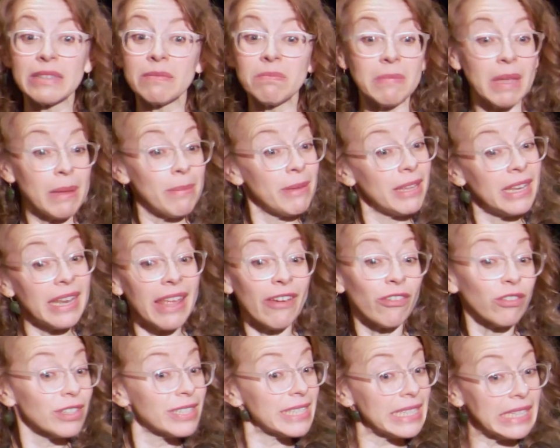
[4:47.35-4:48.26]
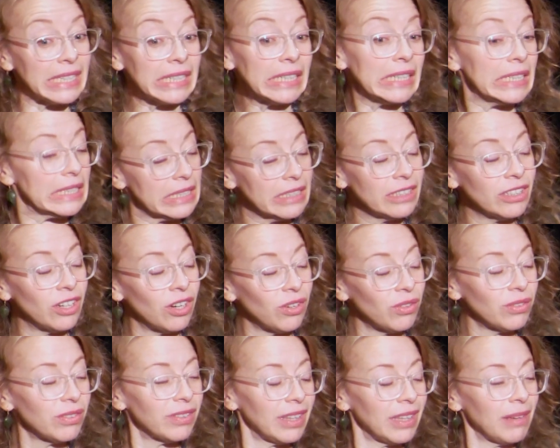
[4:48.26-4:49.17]
maybe never seen it,
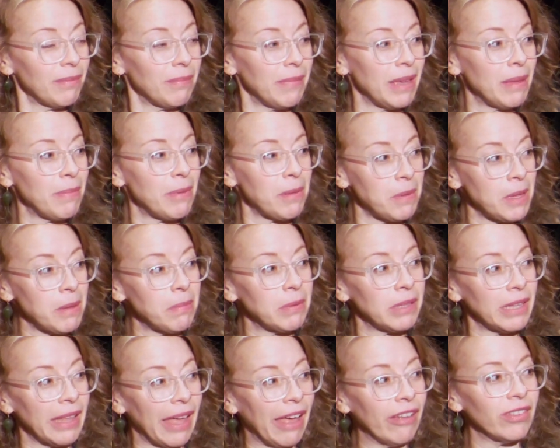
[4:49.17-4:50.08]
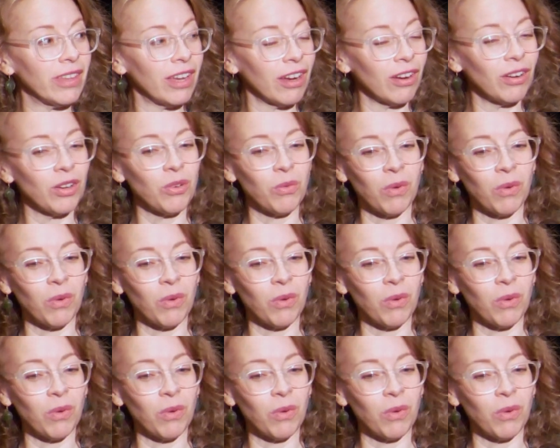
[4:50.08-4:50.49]
there may be people out there who